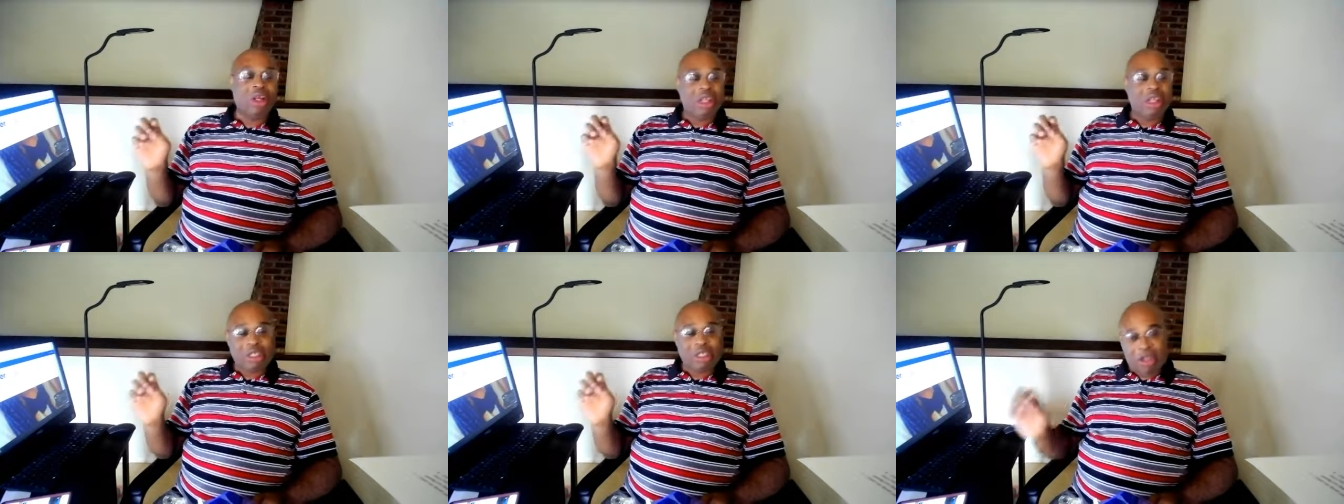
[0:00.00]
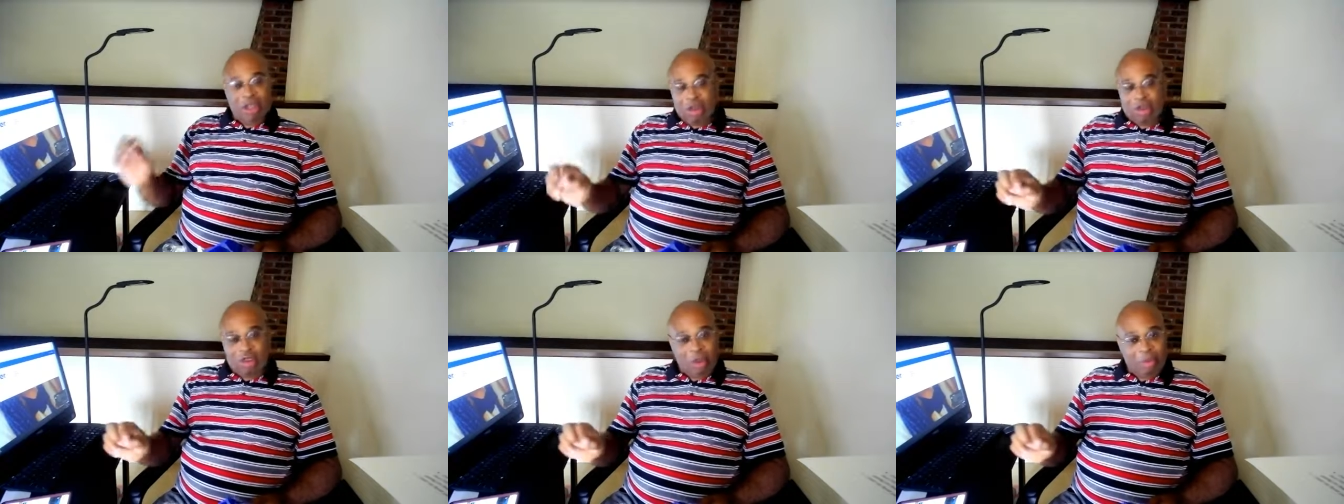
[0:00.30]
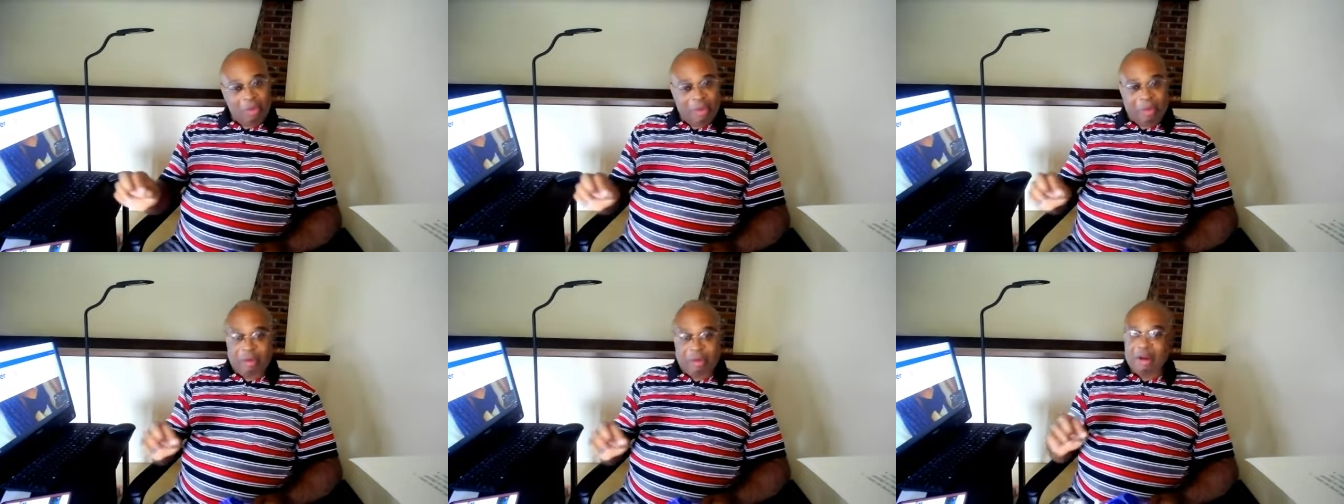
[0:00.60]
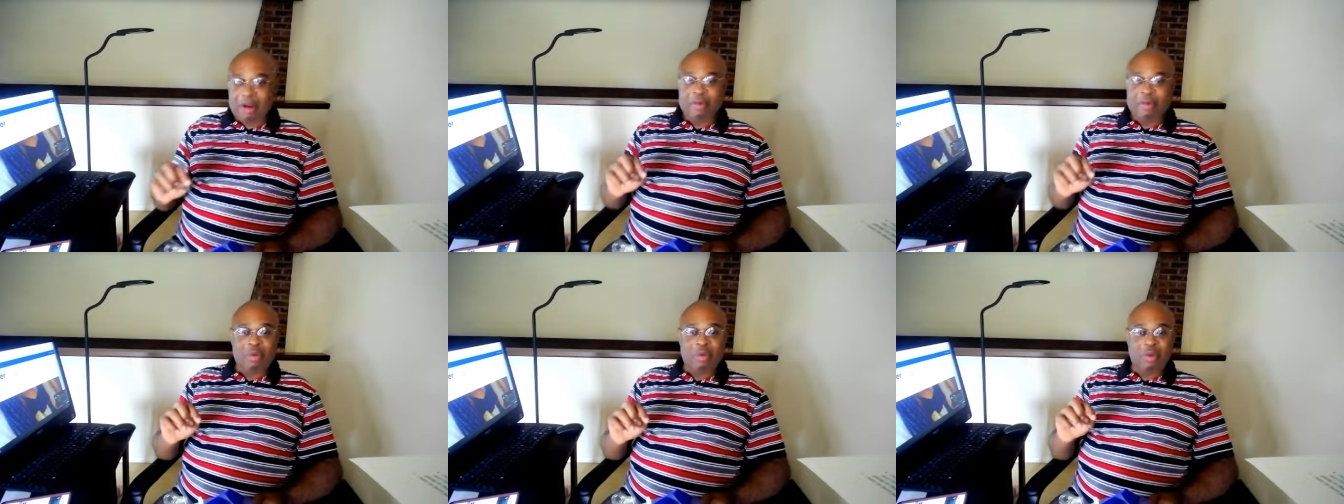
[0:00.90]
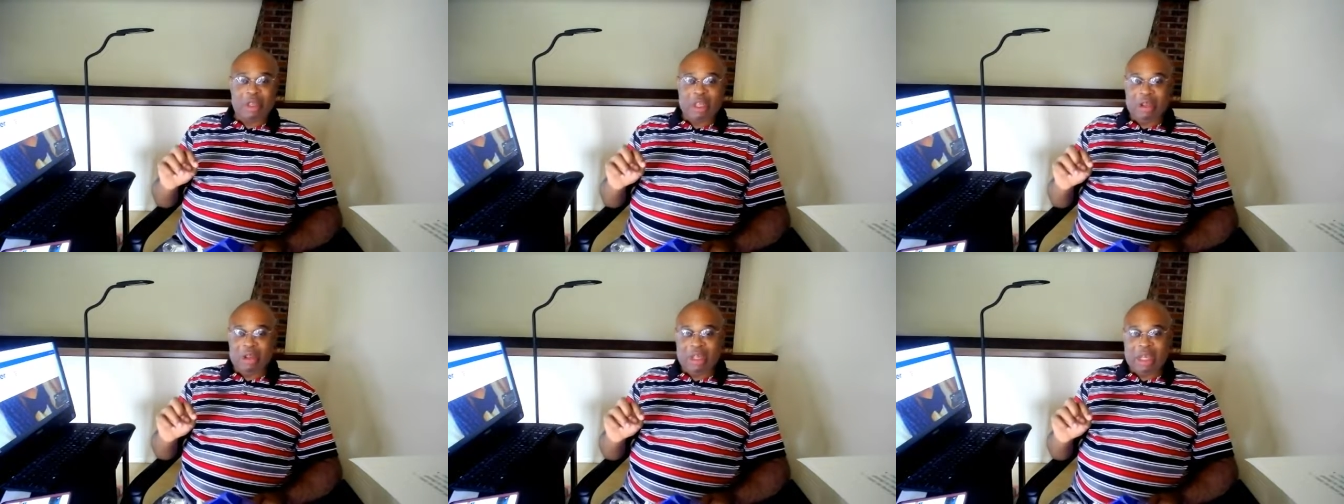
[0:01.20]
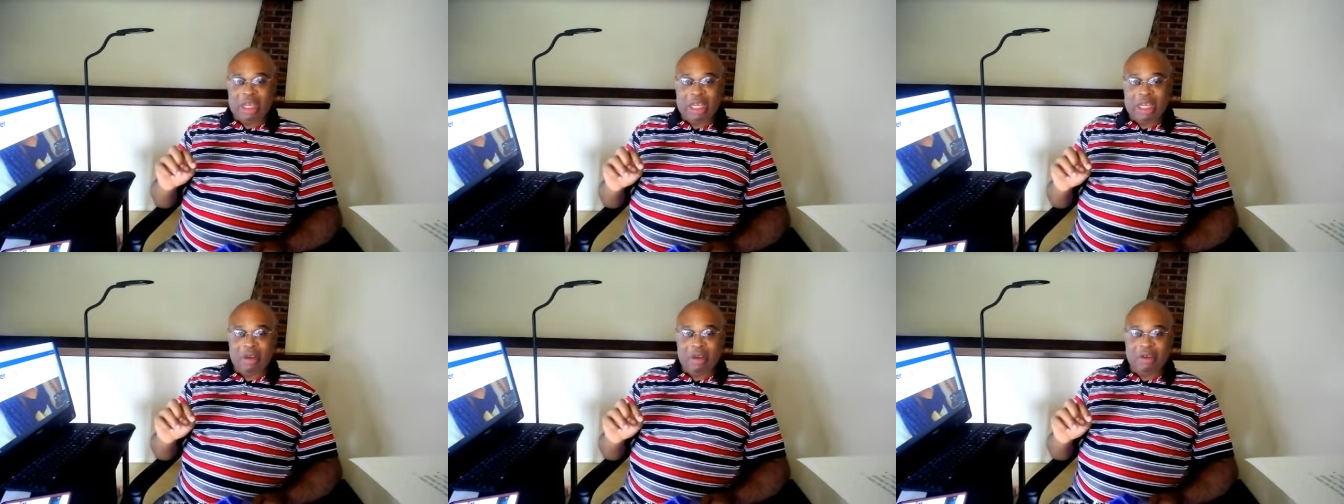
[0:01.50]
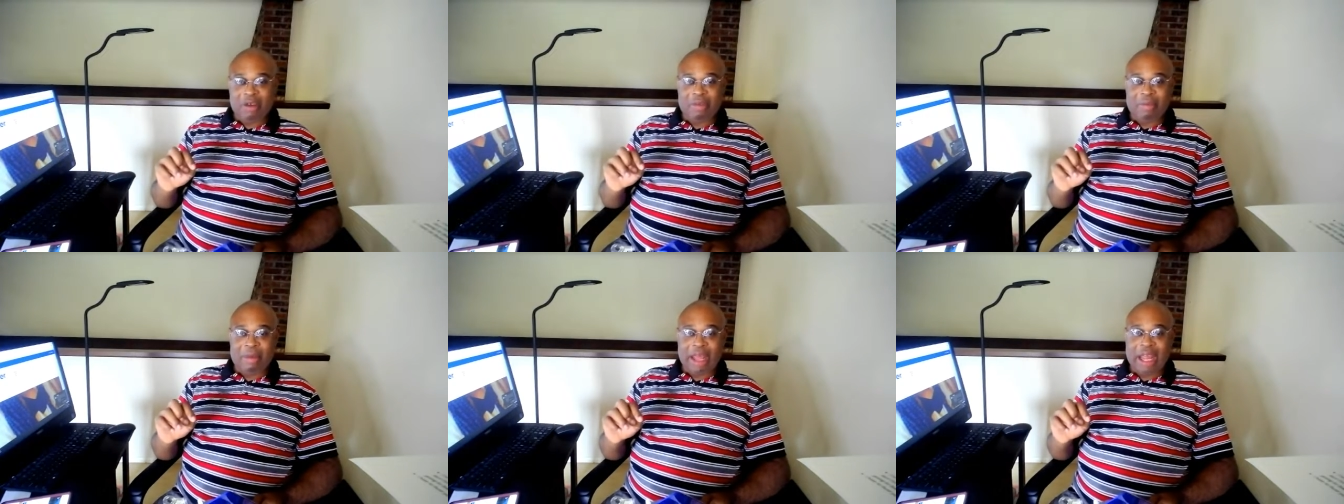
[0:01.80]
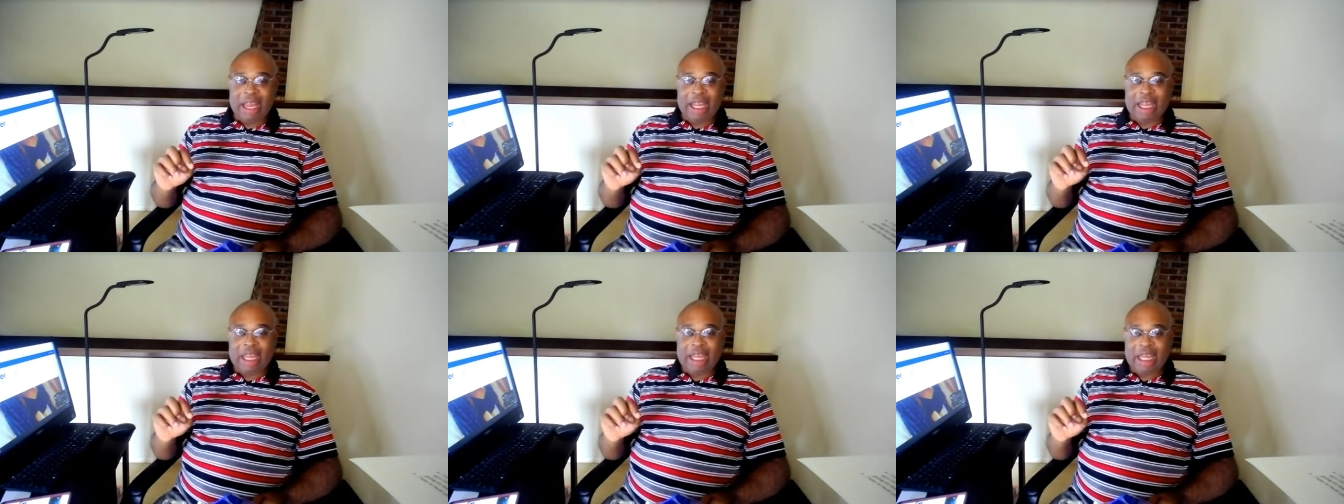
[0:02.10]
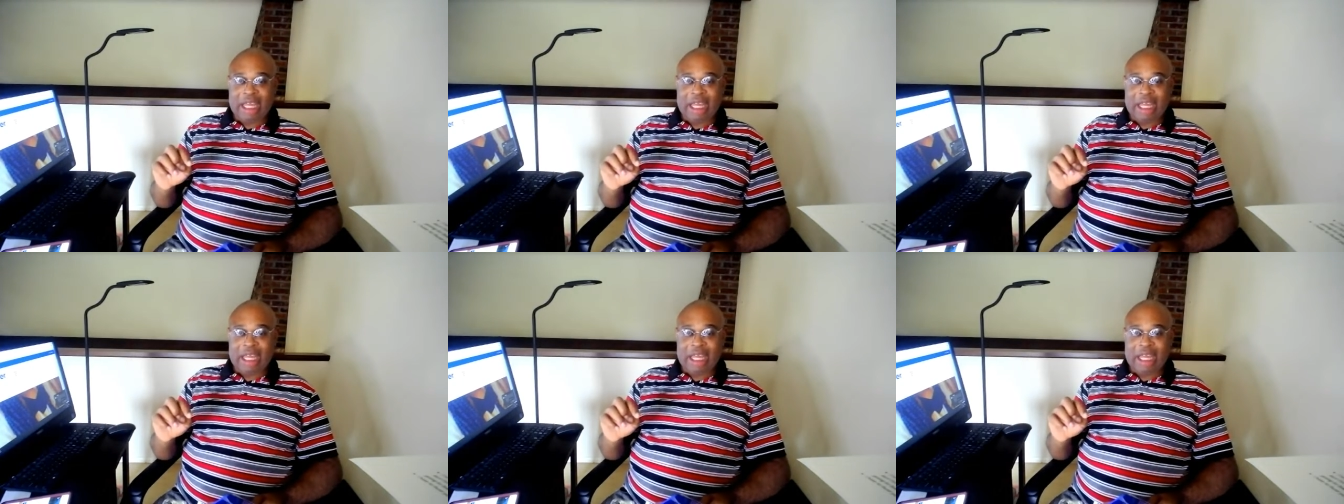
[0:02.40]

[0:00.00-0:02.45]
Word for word: Those are going to be perfect when you get those back.